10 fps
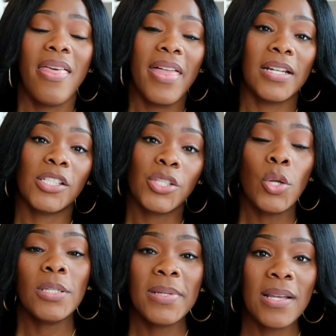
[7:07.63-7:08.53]
That is
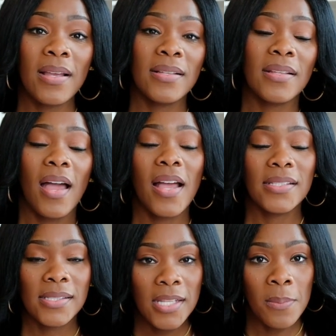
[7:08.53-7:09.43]
solely because
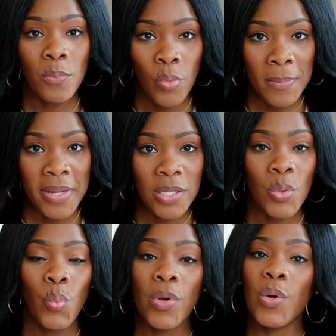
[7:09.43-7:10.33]
some
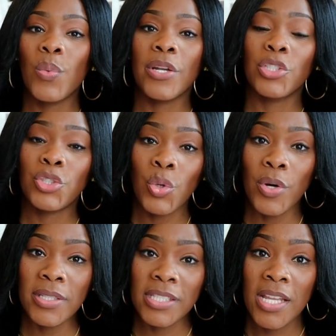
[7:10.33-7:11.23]
women will wear
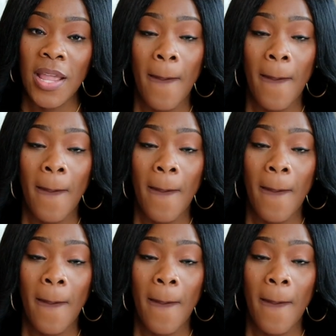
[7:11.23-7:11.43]
shorts,